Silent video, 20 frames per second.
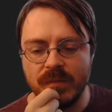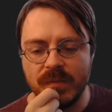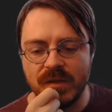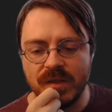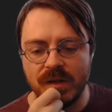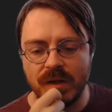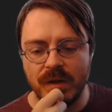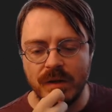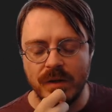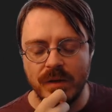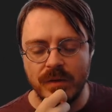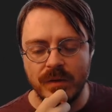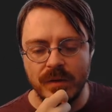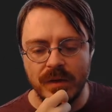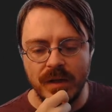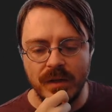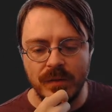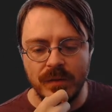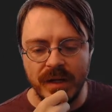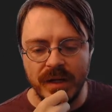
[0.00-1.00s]
So
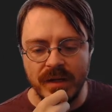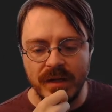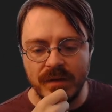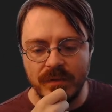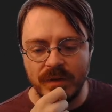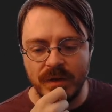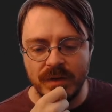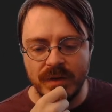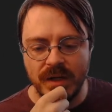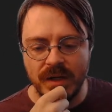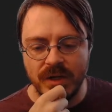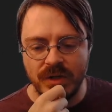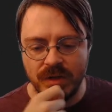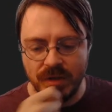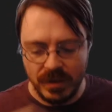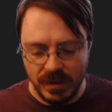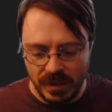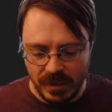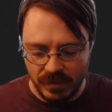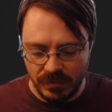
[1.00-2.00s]
the random
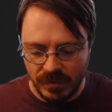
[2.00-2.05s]
rotation